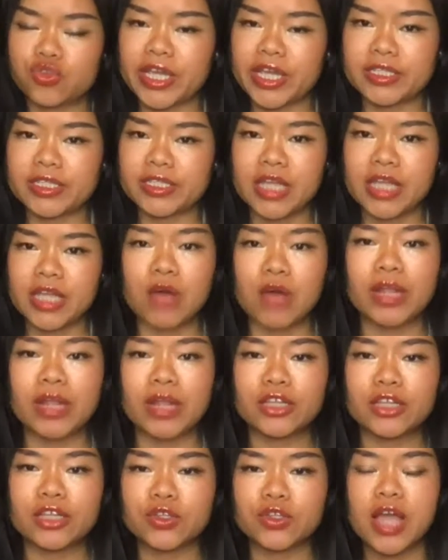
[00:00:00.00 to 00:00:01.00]
I would like to
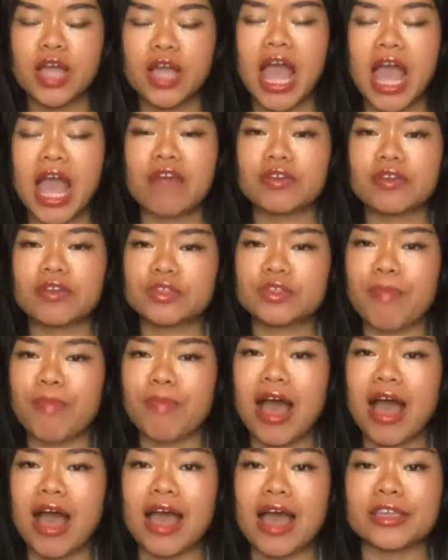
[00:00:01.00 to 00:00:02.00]
have your
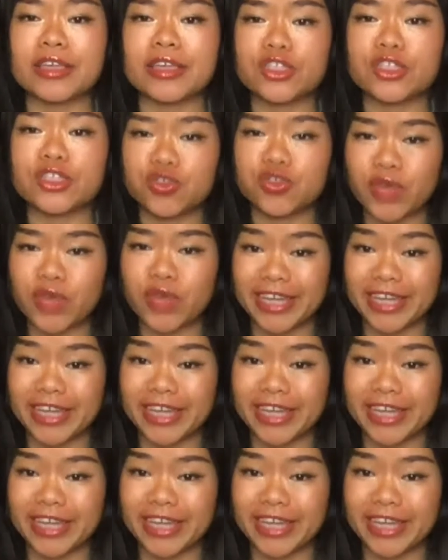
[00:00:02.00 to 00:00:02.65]
spine straight.